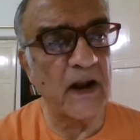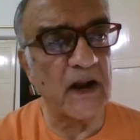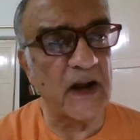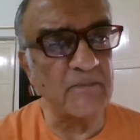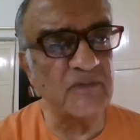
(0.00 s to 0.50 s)

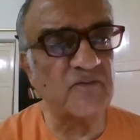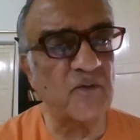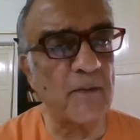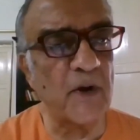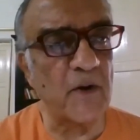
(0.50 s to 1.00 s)
comes
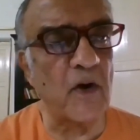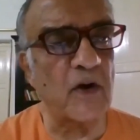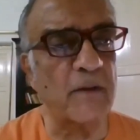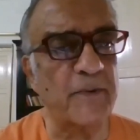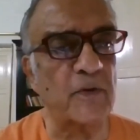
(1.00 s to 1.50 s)
from a wrong
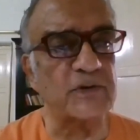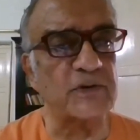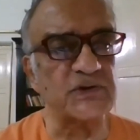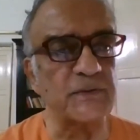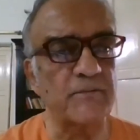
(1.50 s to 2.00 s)
approach.
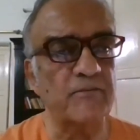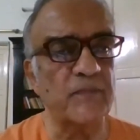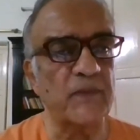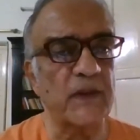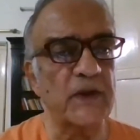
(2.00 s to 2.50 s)

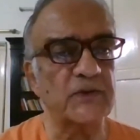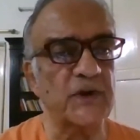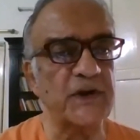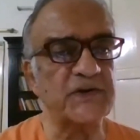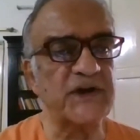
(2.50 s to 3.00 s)
So
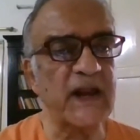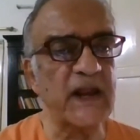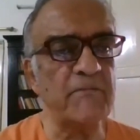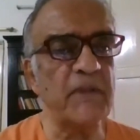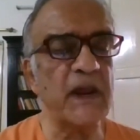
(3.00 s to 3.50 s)
it's
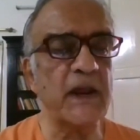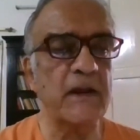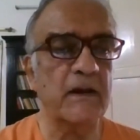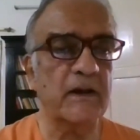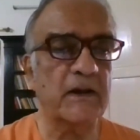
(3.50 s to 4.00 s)
telling me,
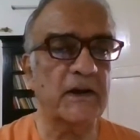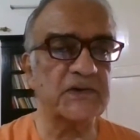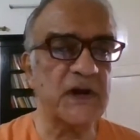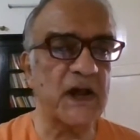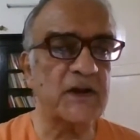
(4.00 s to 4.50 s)

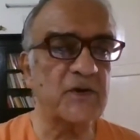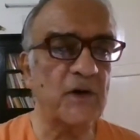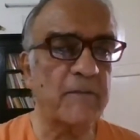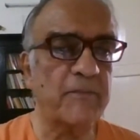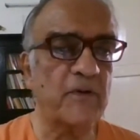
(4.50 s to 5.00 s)
Krishna, you are
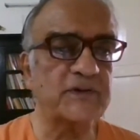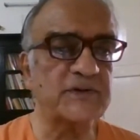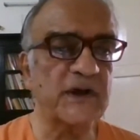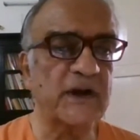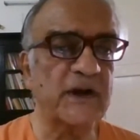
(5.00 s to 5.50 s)

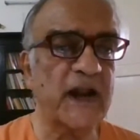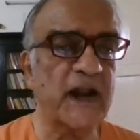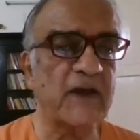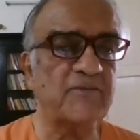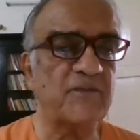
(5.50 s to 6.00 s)
approaching
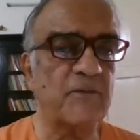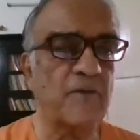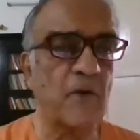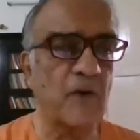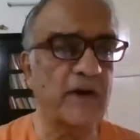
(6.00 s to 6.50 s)
life
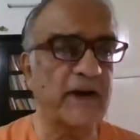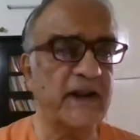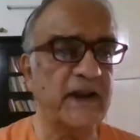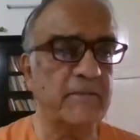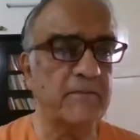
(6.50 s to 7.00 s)

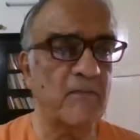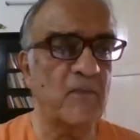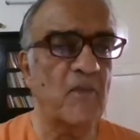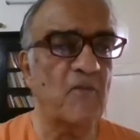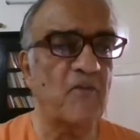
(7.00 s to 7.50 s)
wrongly.
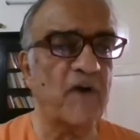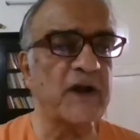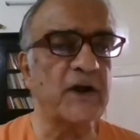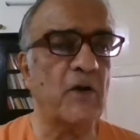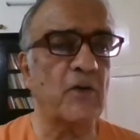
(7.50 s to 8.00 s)

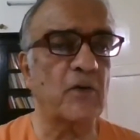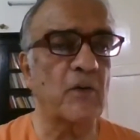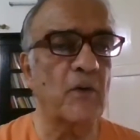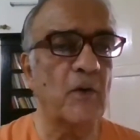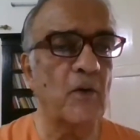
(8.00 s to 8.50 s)
Find
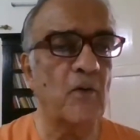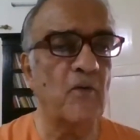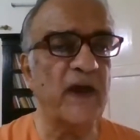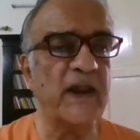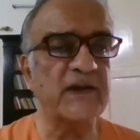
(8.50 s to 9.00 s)
out
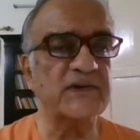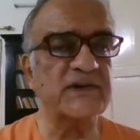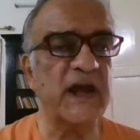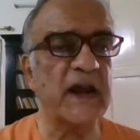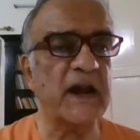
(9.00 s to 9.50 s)
where is
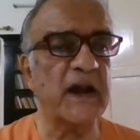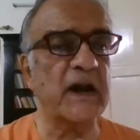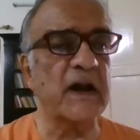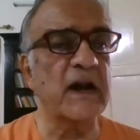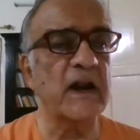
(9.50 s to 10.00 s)
the error,
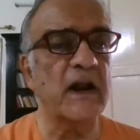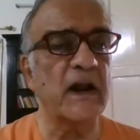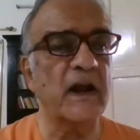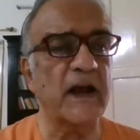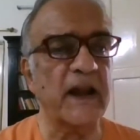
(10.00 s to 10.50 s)

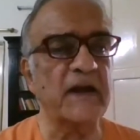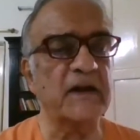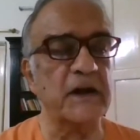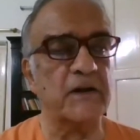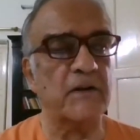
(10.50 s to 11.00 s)
correct
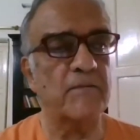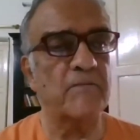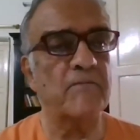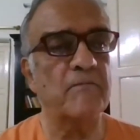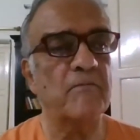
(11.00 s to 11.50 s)
it.
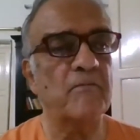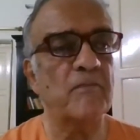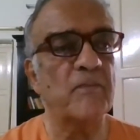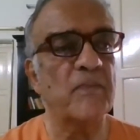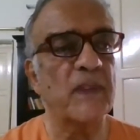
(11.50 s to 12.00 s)

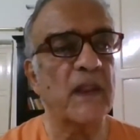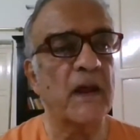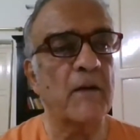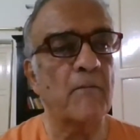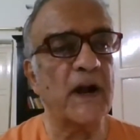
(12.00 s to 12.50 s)

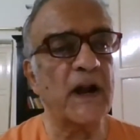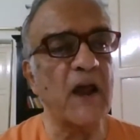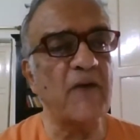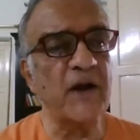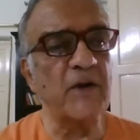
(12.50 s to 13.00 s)
But
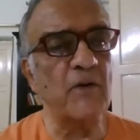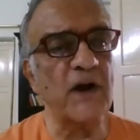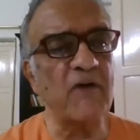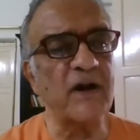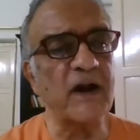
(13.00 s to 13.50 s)
if I don't
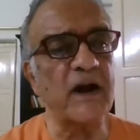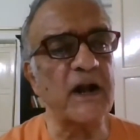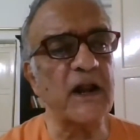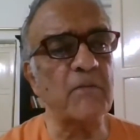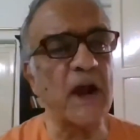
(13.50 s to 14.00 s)
have a
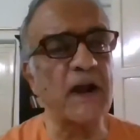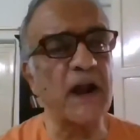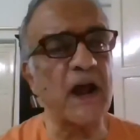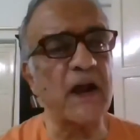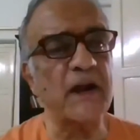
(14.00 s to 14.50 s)
learning mind,
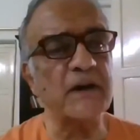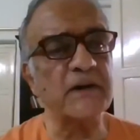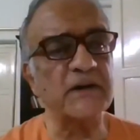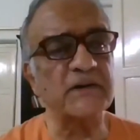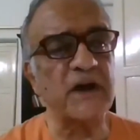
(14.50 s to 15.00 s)
I
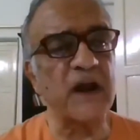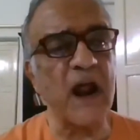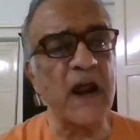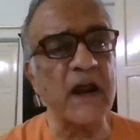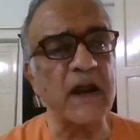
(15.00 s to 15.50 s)
just
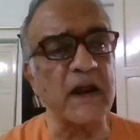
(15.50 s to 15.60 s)
cry